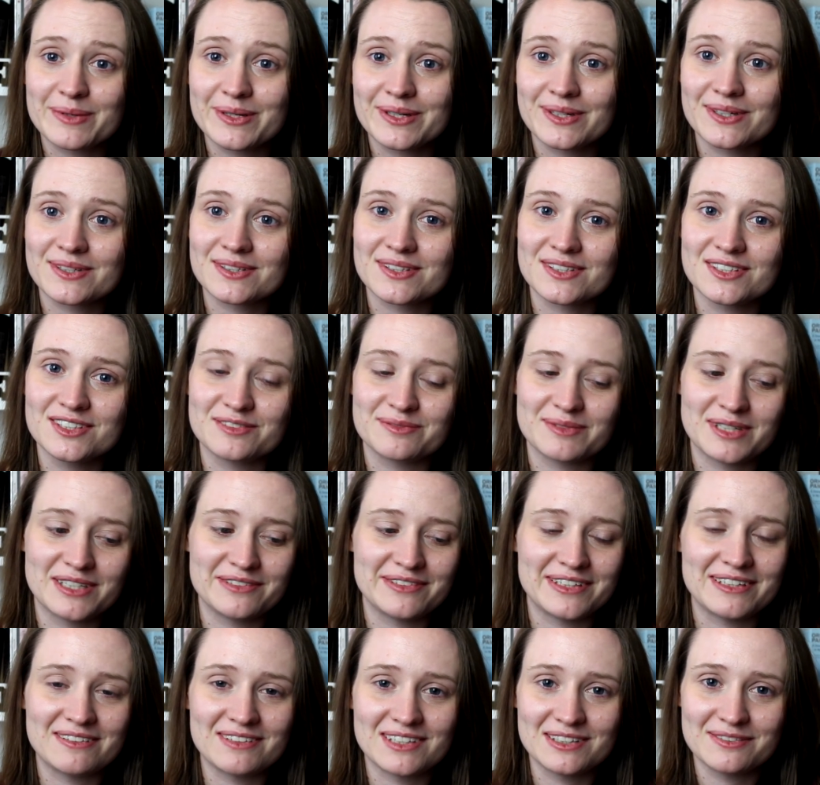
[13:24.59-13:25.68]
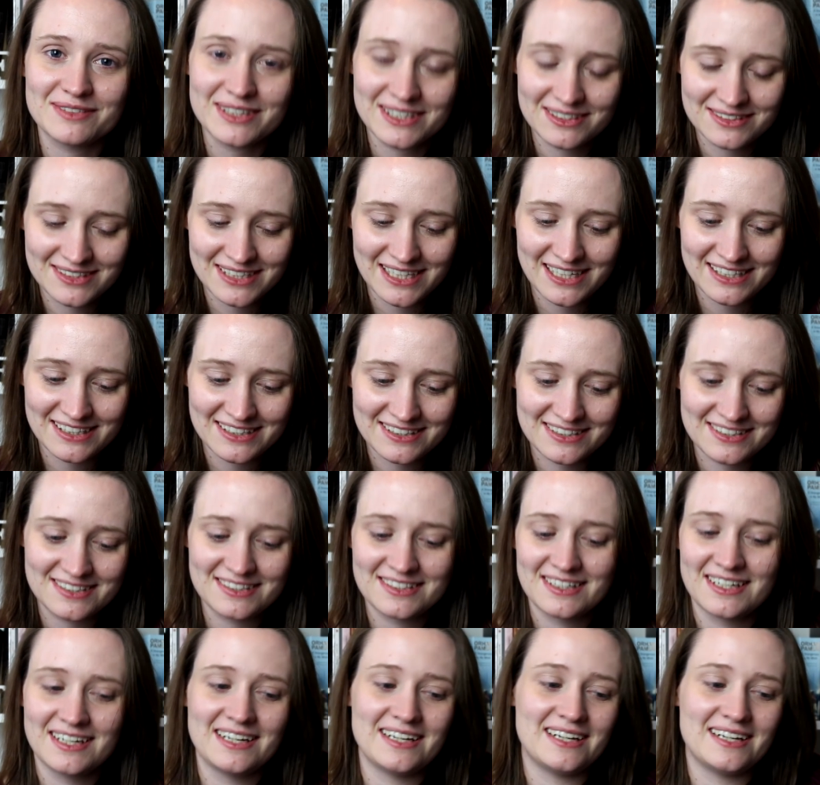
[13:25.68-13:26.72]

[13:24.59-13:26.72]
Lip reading: books of my Reading Around the World challenge.